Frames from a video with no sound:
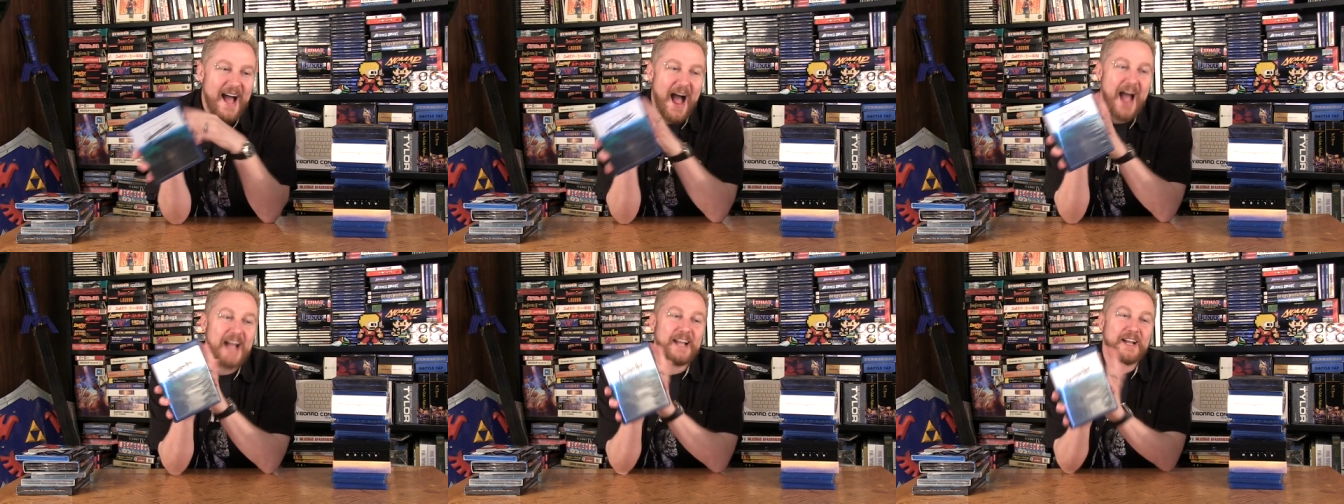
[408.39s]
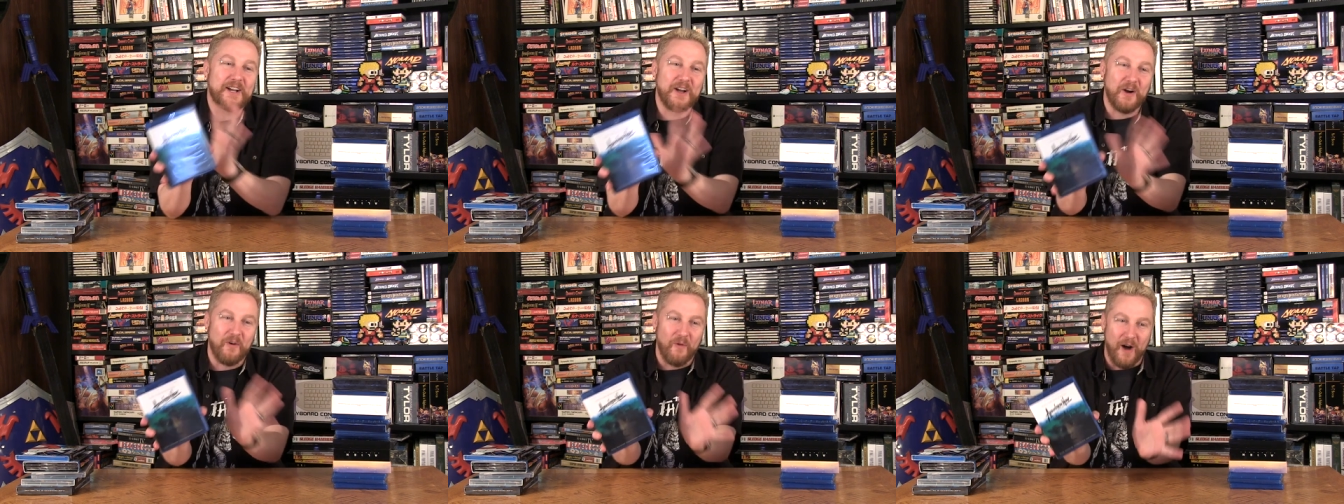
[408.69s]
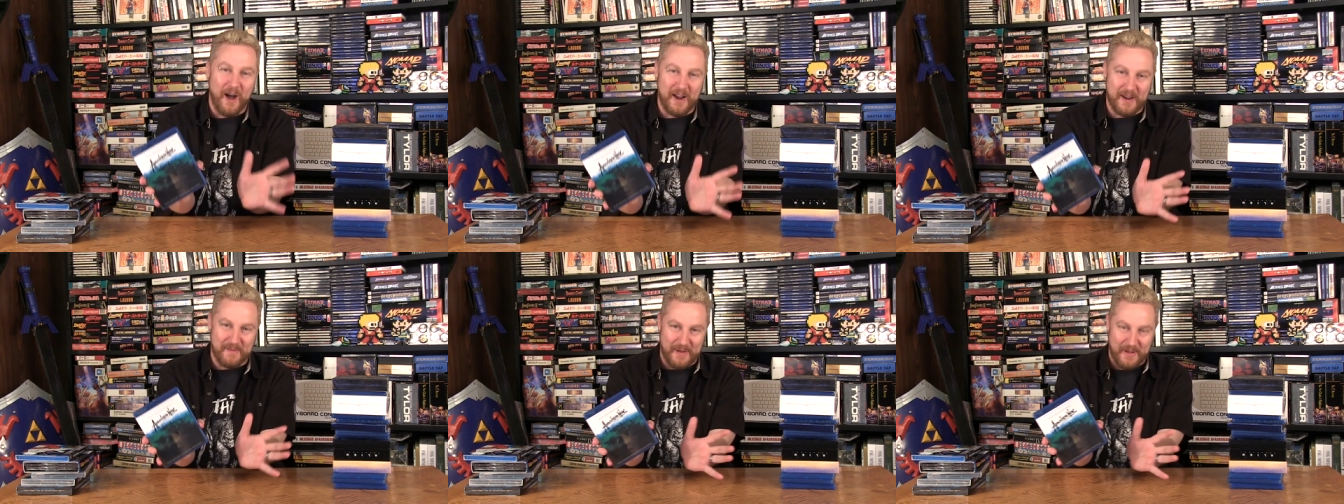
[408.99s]
I could go
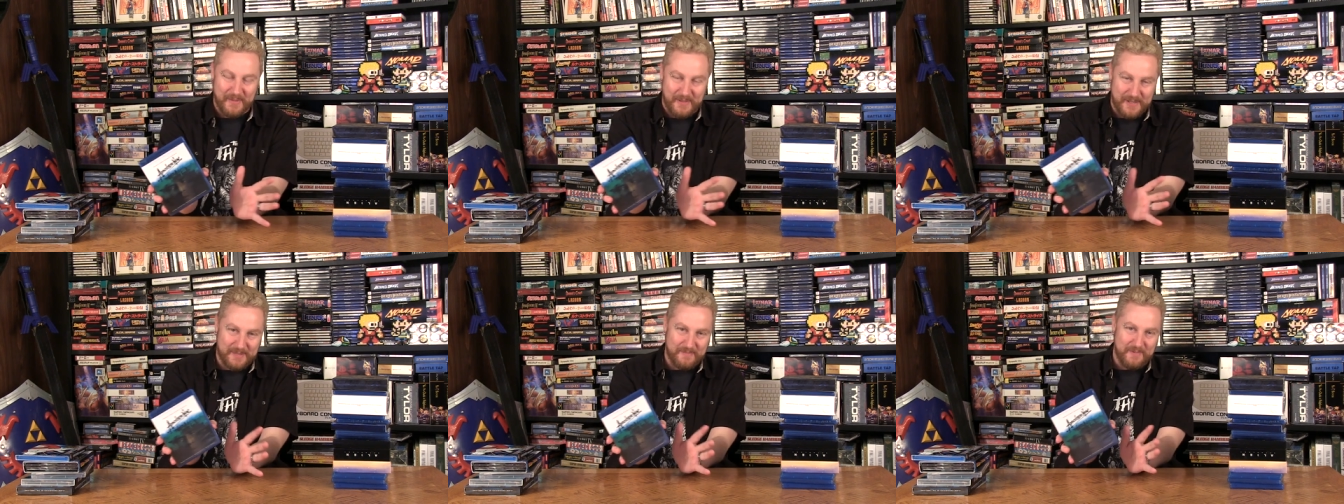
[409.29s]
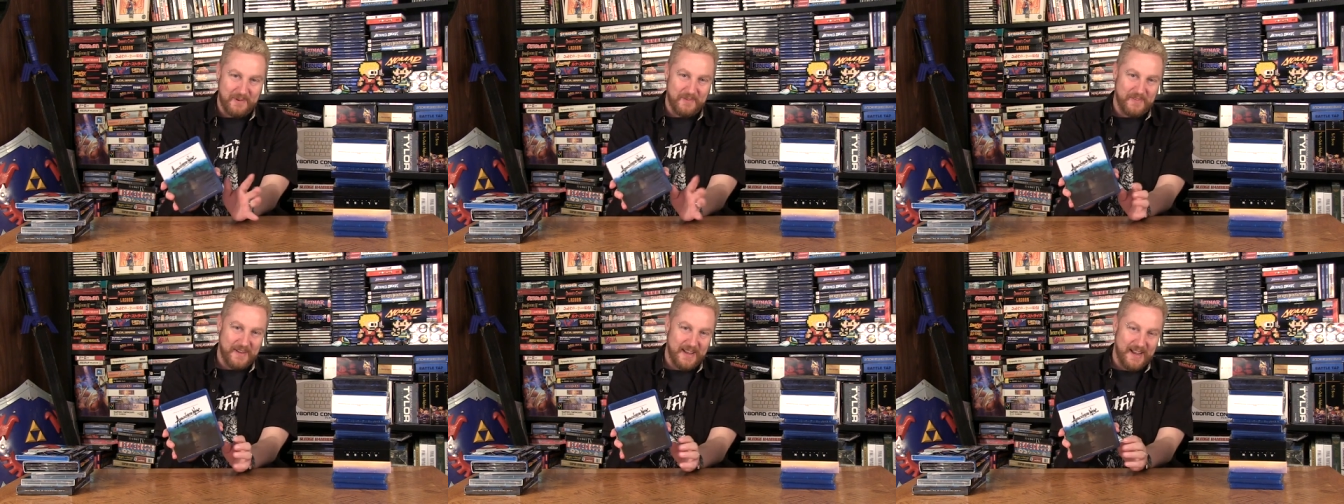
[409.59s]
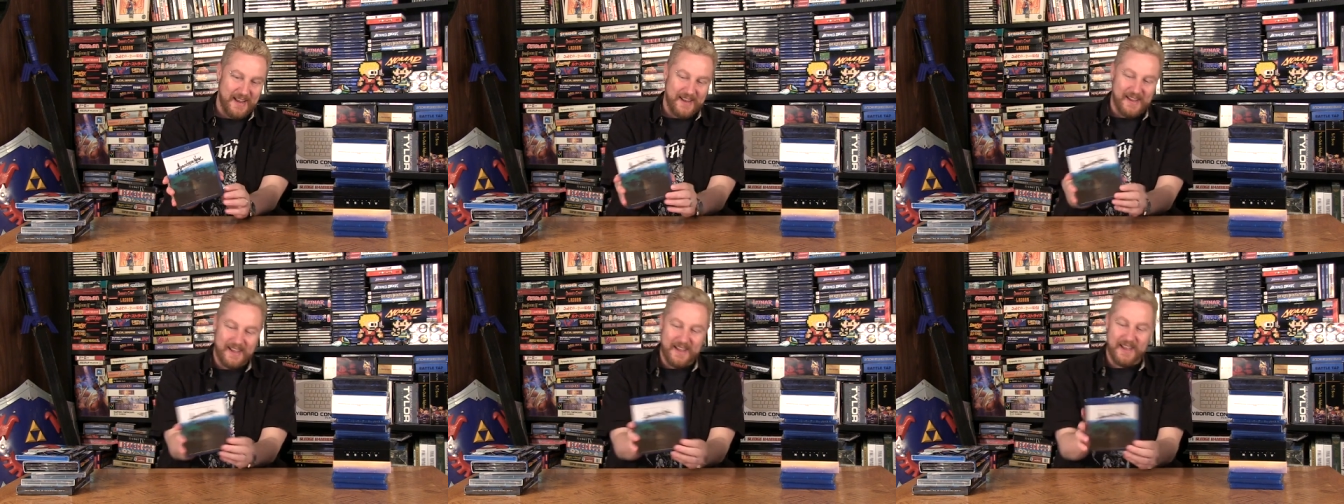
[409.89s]
on about this movie.
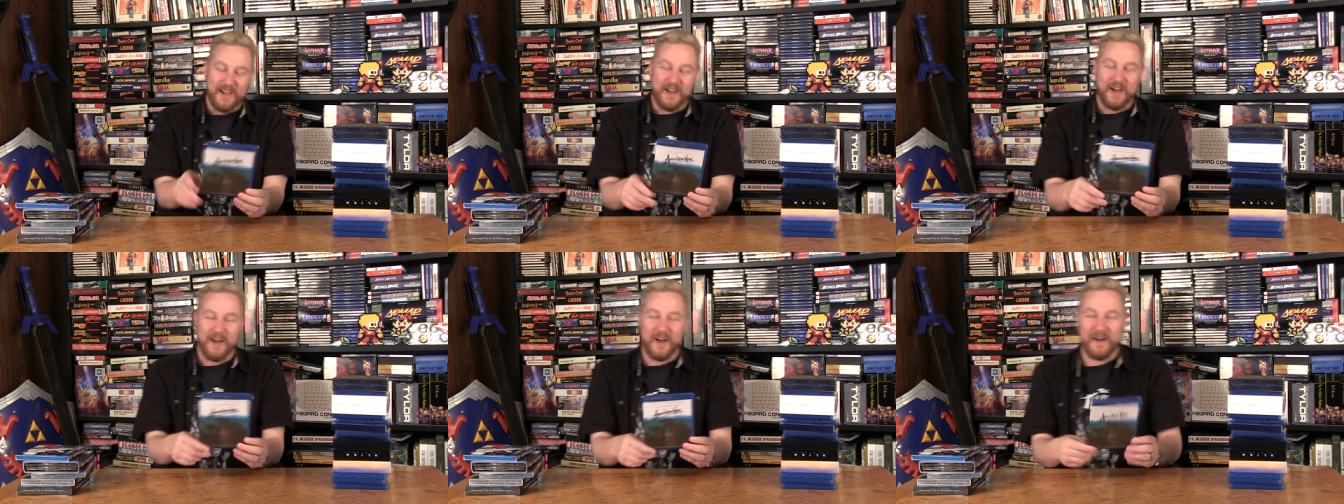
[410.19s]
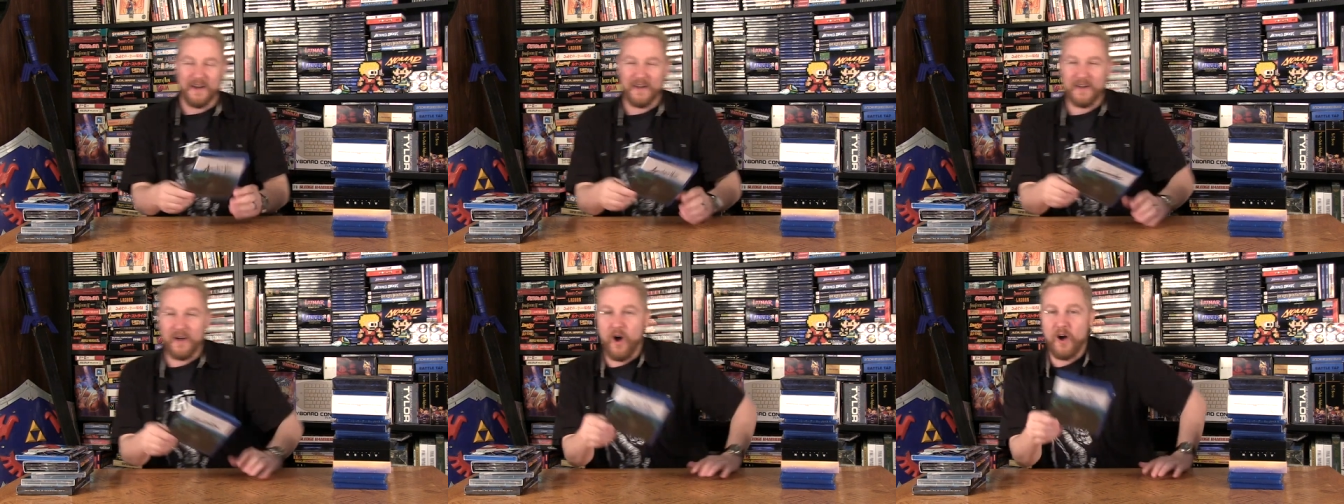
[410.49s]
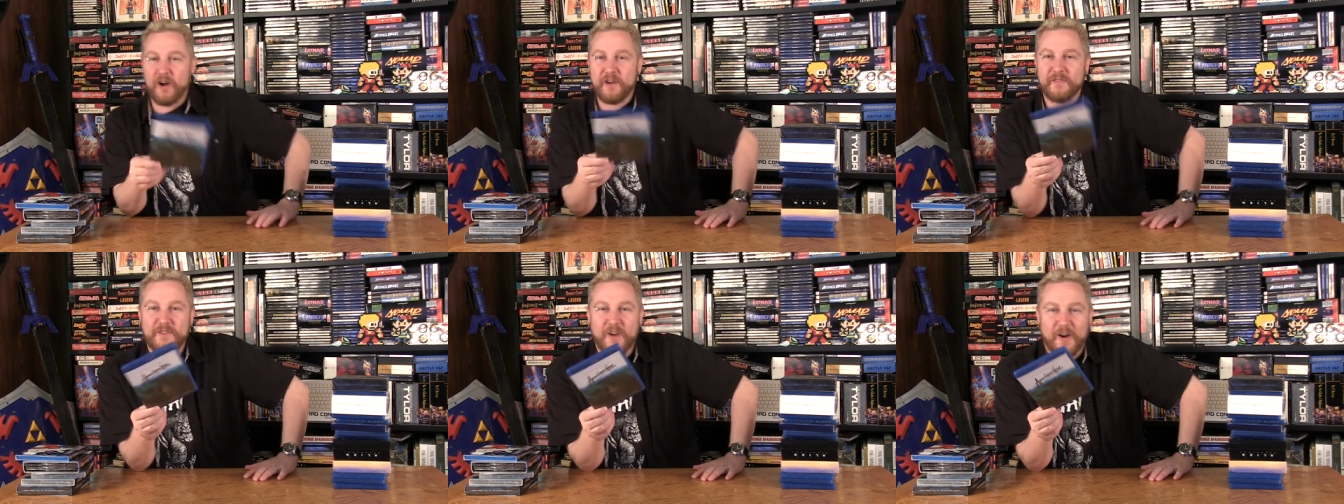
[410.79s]
I, uh,
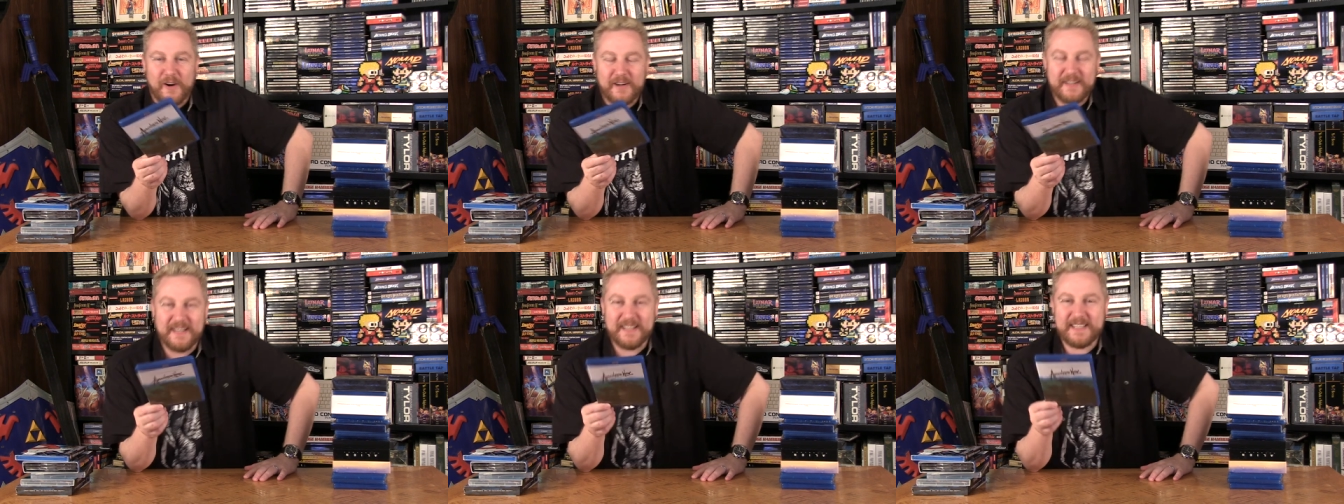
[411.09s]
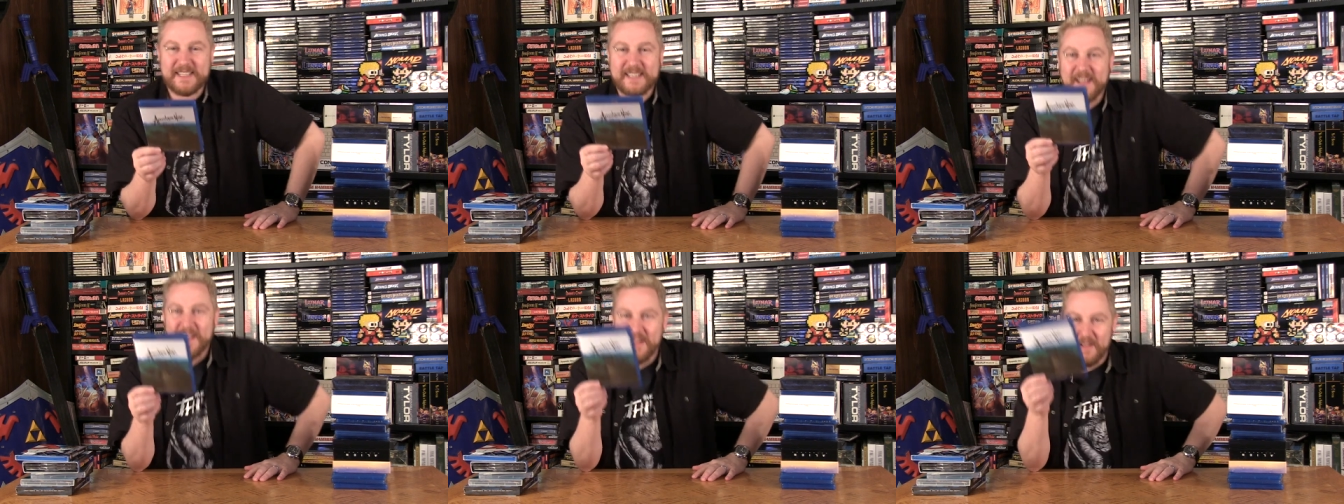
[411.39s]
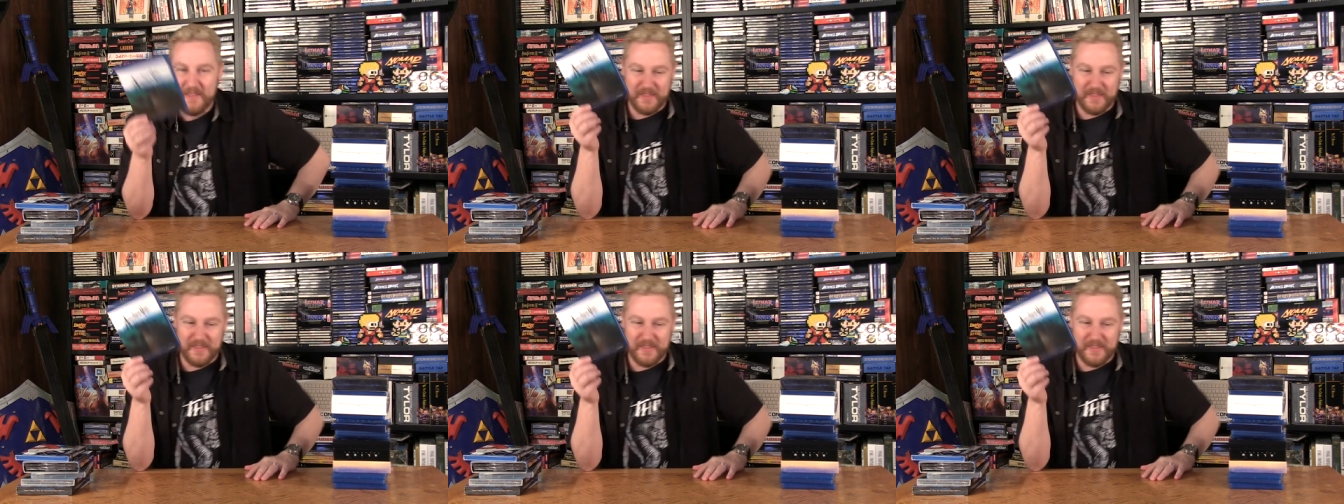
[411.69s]
Heart of Darkness,